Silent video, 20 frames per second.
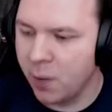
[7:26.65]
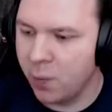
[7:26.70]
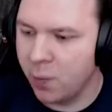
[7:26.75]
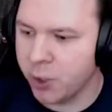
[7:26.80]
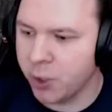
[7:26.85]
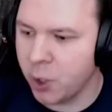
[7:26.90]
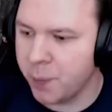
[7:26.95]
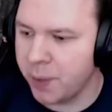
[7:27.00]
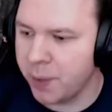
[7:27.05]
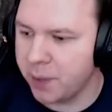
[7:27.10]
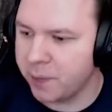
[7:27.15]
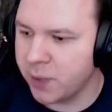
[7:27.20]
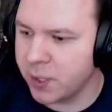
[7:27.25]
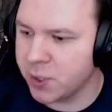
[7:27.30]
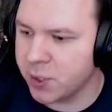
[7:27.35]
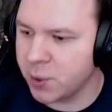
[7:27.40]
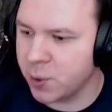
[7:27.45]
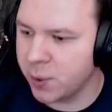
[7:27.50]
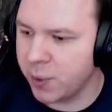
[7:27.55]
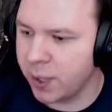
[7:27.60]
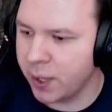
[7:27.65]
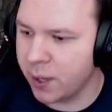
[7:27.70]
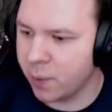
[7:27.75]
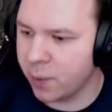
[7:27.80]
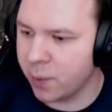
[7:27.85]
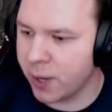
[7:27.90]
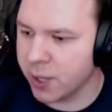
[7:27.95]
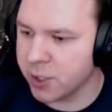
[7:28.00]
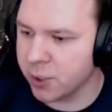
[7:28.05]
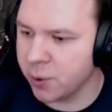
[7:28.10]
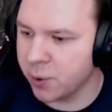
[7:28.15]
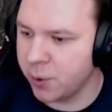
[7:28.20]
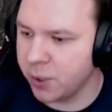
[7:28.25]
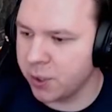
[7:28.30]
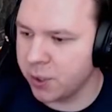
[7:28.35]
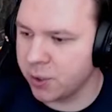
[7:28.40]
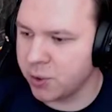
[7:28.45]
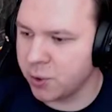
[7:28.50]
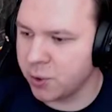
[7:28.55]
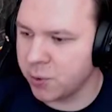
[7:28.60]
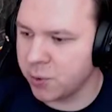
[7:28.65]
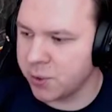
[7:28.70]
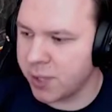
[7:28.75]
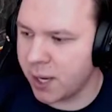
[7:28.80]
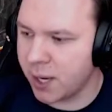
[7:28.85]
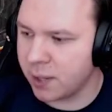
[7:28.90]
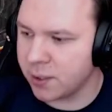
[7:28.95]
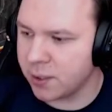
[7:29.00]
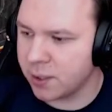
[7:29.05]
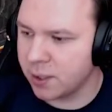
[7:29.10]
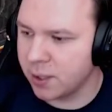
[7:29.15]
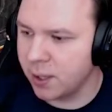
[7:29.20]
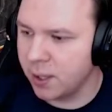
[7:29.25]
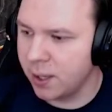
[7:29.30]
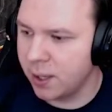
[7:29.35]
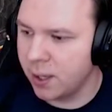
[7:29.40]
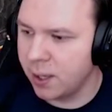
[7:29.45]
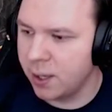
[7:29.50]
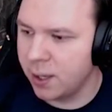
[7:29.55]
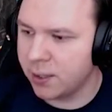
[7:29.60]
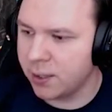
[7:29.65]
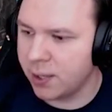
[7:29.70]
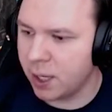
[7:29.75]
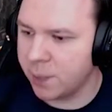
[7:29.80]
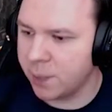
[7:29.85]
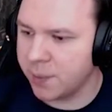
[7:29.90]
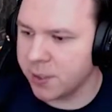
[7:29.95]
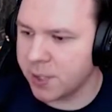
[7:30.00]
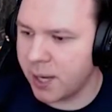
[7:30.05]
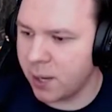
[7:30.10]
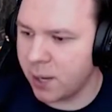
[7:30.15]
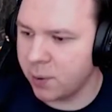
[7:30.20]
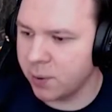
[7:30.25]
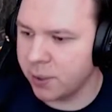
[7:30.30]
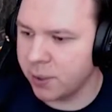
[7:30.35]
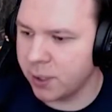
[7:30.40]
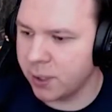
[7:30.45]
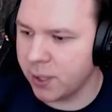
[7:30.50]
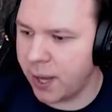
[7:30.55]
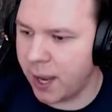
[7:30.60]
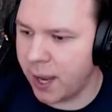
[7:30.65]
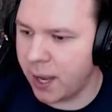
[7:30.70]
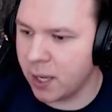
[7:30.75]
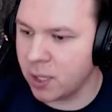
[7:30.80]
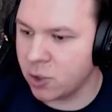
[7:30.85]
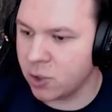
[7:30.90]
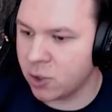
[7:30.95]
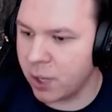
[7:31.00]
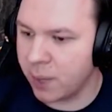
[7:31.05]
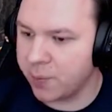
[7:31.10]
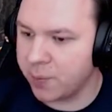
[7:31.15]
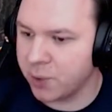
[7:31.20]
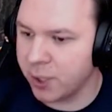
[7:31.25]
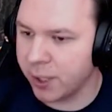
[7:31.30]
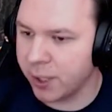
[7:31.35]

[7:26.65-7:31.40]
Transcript: go main phase 2 here. We're actually going to set DinoMist Howling and Trap Trick.